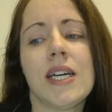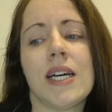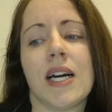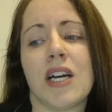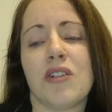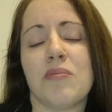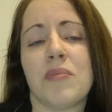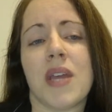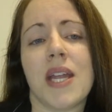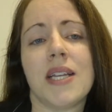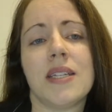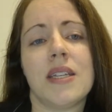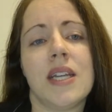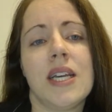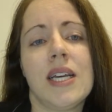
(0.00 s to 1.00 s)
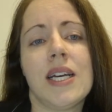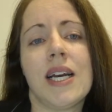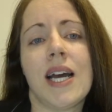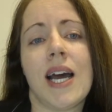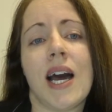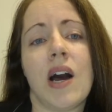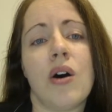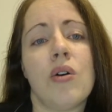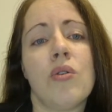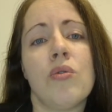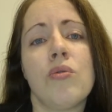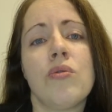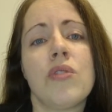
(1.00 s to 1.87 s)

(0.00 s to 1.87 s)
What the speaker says: and how